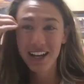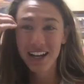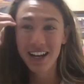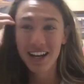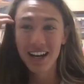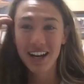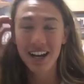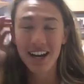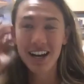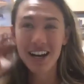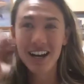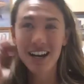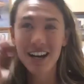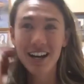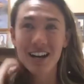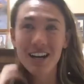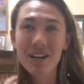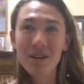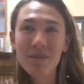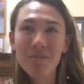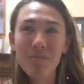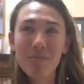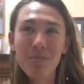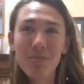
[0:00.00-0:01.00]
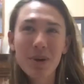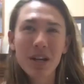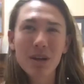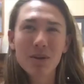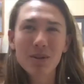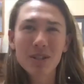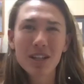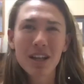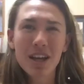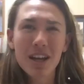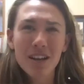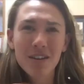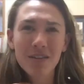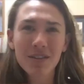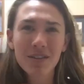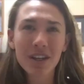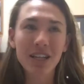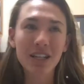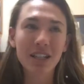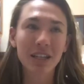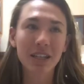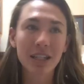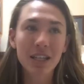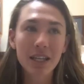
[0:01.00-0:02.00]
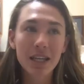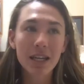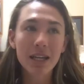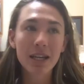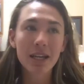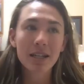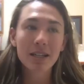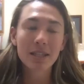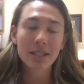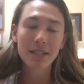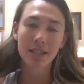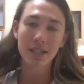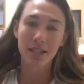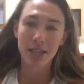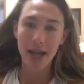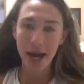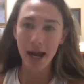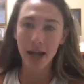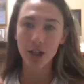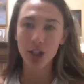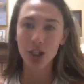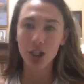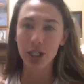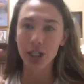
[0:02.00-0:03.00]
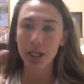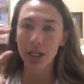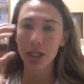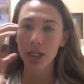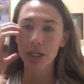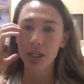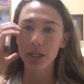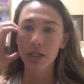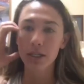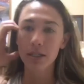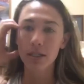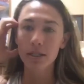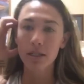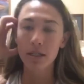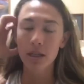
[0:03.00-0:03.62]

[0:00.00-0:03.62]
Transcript: But it was a lot of like clean snatches,